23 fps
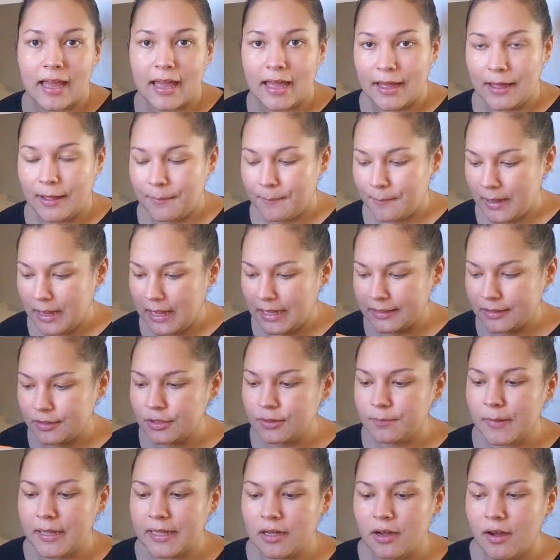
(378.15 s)
I
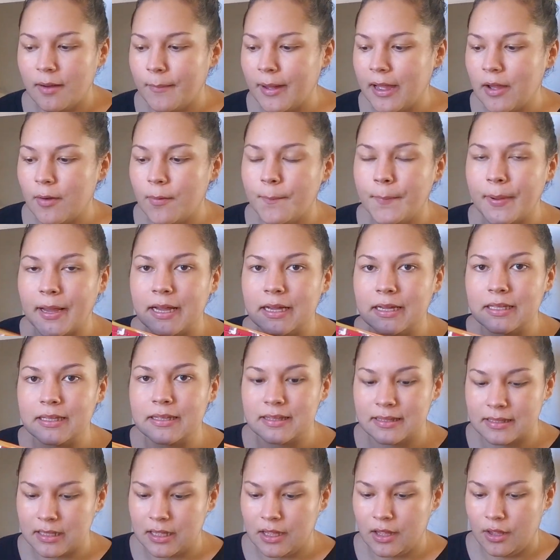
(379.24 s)
do make all my own
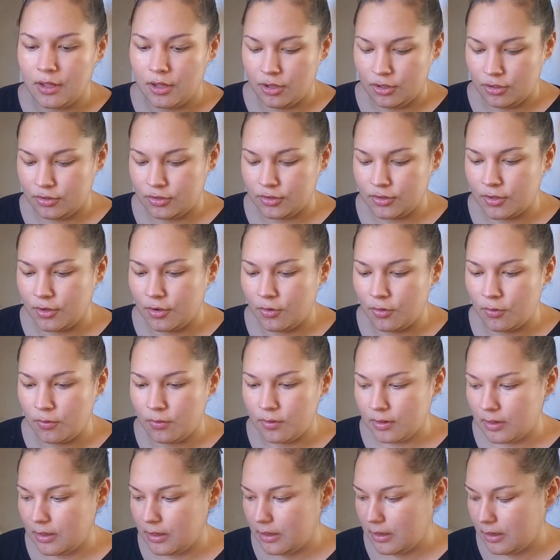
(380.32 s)
bags,
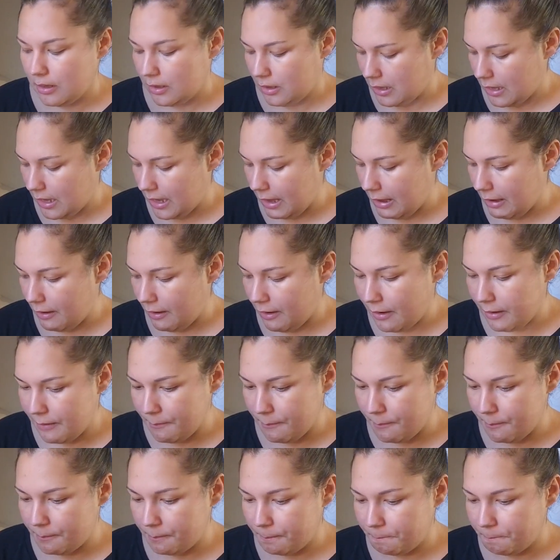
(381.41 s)
so yeah,